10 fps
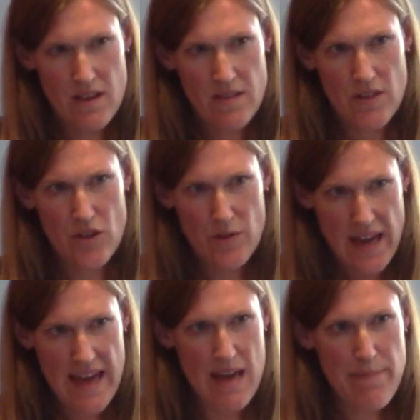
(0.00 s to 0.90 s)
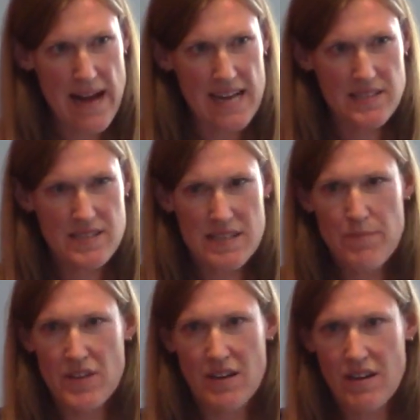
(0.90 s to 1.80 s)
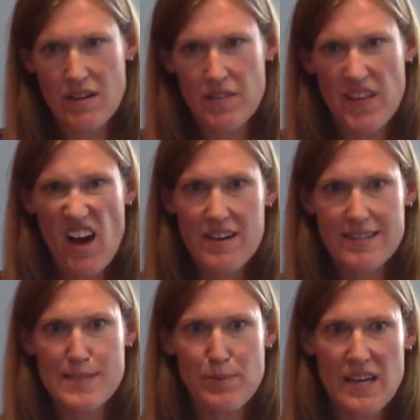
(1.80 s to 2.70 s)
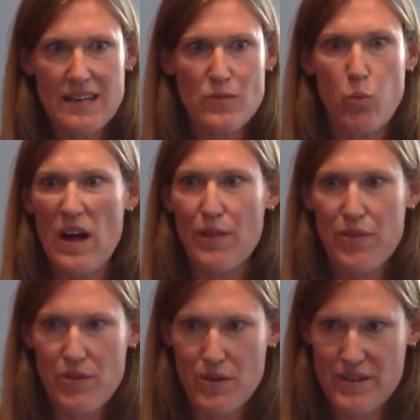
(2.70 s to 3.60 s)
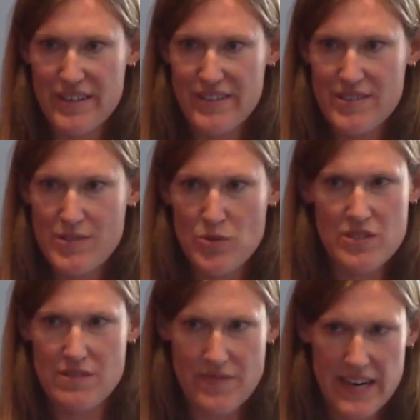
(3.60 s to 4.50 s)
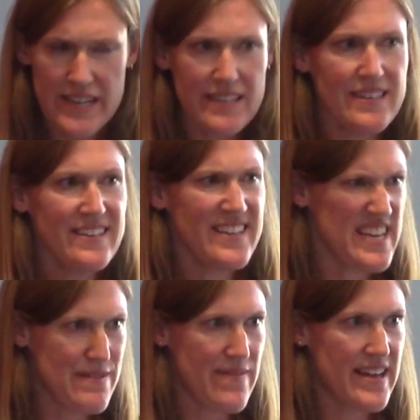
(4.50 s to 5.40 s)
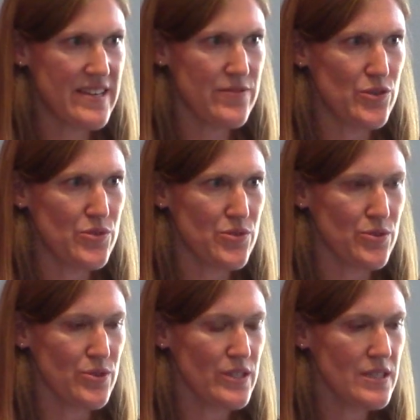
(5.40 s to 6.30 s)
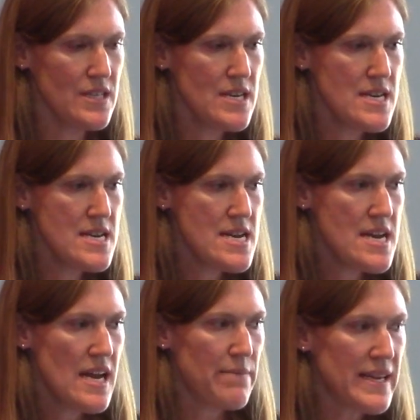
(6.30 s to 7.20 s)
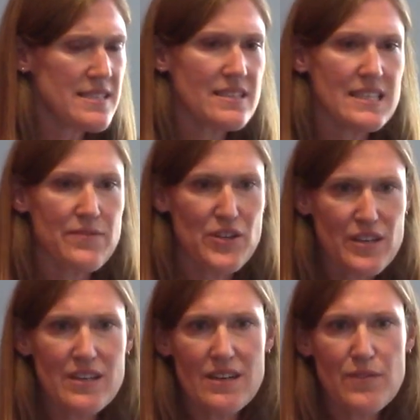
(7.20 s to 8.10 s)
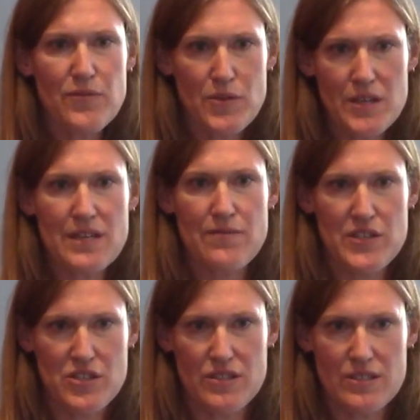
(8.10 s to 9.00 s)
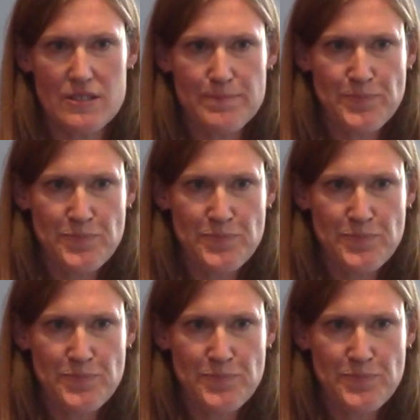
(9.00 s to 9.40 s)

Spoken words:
The UK passed something called the Unexplained Wealth Orders, which is a very innovative new tool. And basically, if you're a foreign official